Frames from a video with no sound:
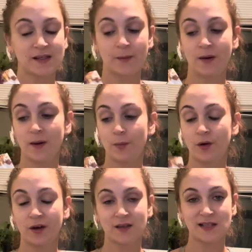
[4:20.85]
in my
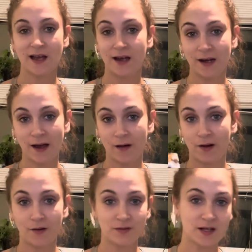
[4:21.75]
book, 10 out
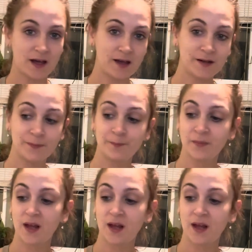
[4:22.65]
of 10.